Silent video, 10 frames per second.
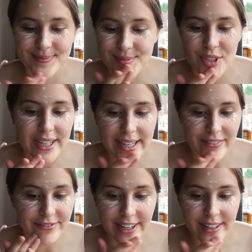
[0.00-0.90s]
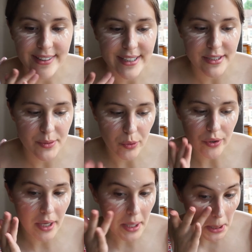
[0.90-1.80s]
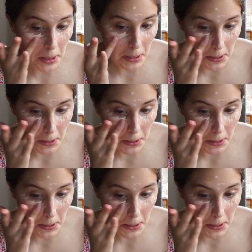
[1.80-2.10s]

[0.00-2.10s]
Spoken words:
trying and failing is more like it.